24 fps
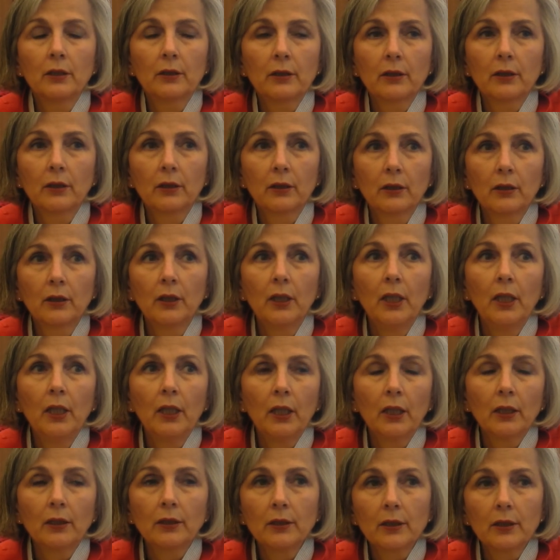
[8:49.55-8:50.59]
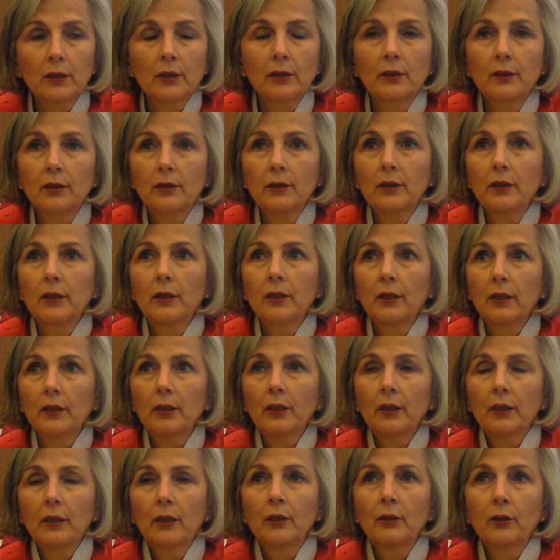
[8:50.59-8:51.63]
It's a it's
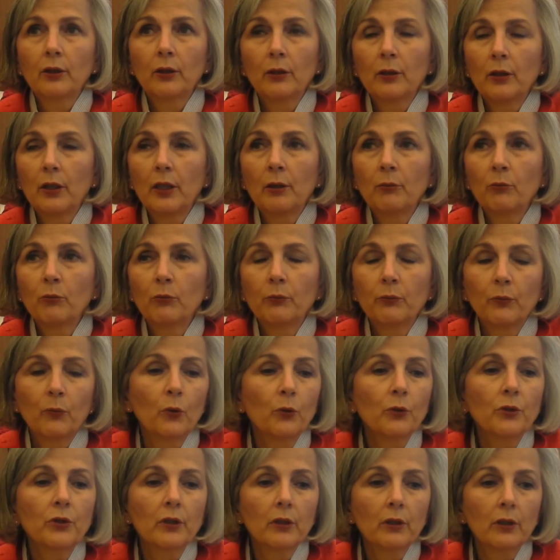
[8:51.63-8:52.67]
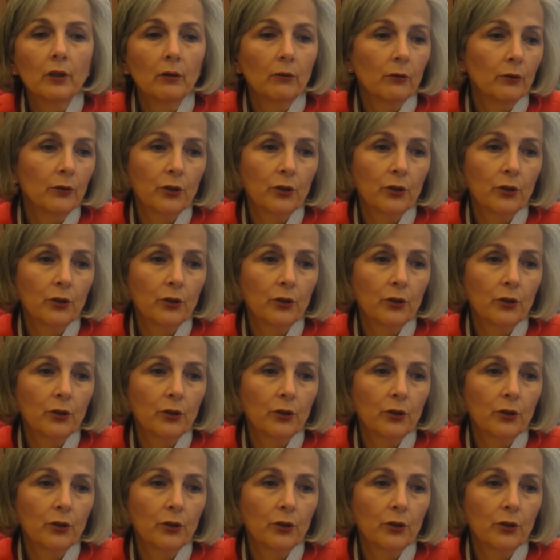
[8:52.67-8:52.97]
a, in, in most of the,